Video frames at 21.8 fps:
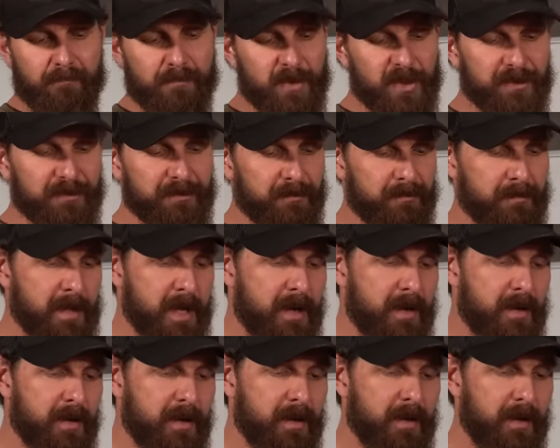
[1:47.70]
Just,
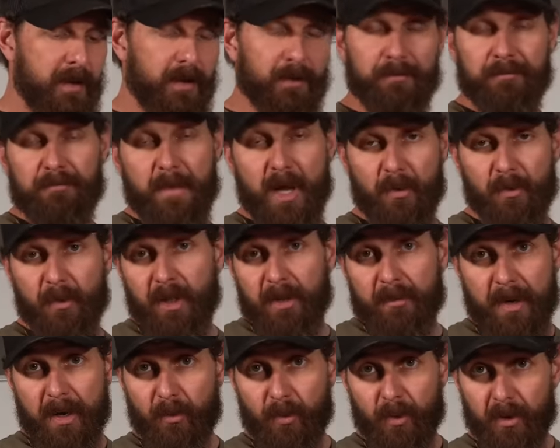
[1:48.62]
you know, not
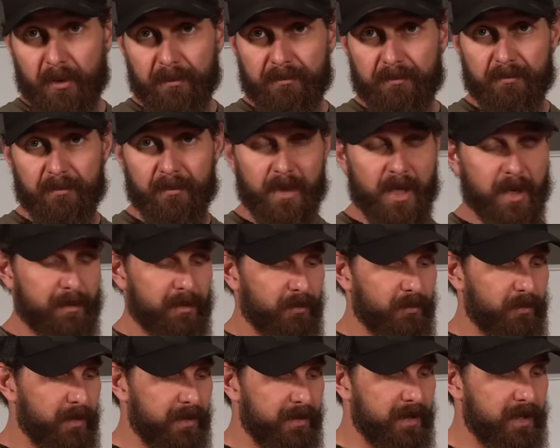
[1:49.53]
really my world,
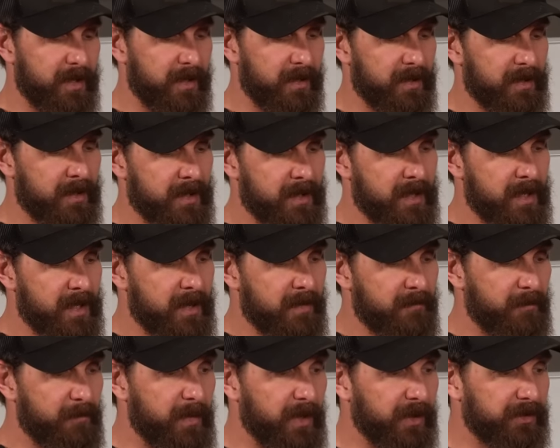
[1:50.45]
coming with a
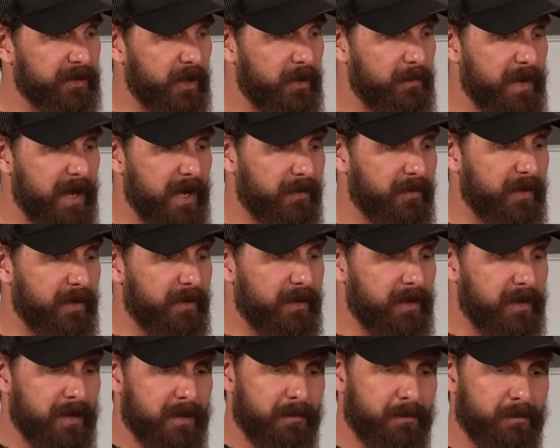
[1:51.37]
military
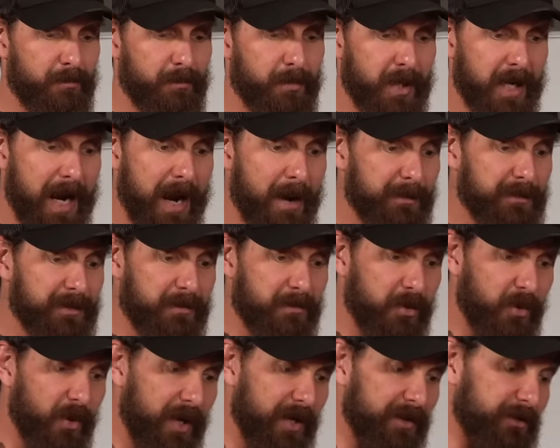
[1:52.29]
background. But I was
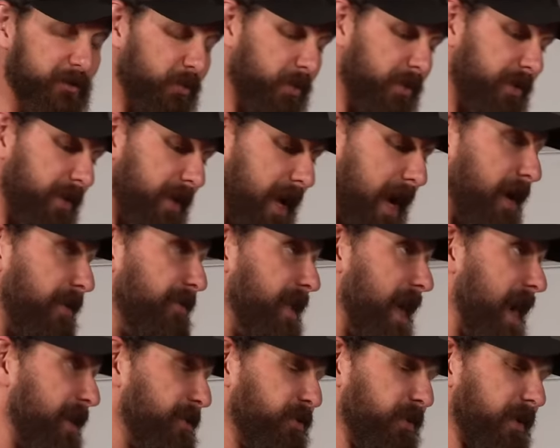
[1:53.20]
impressed with how
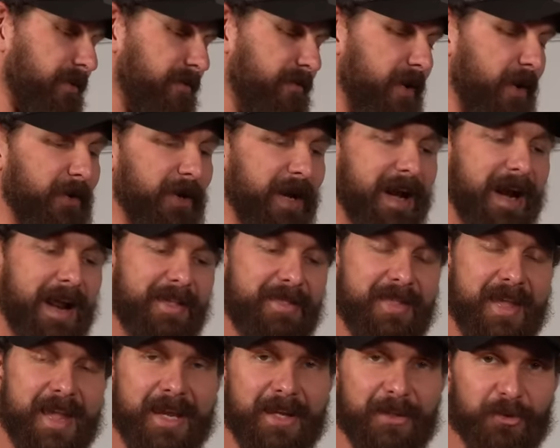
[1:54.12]
natural it felt, and I
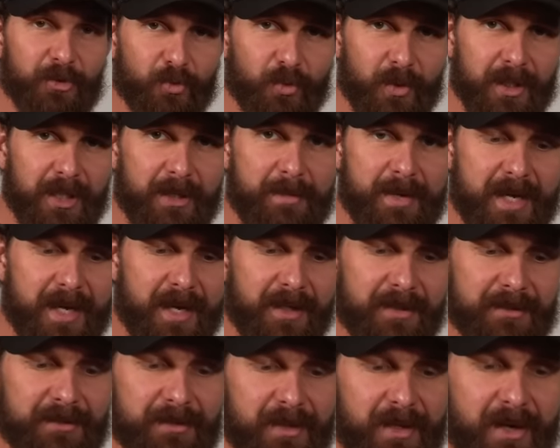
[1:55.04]
think it's really
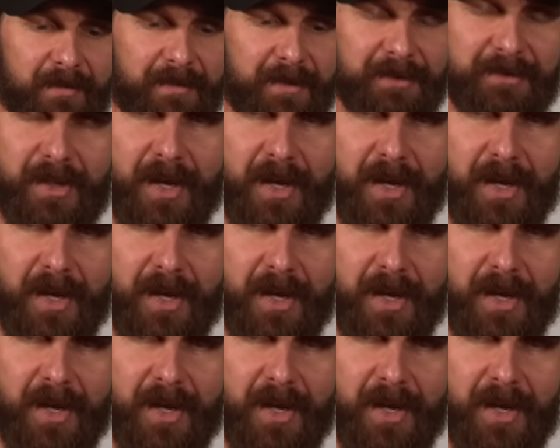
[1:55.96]
because of this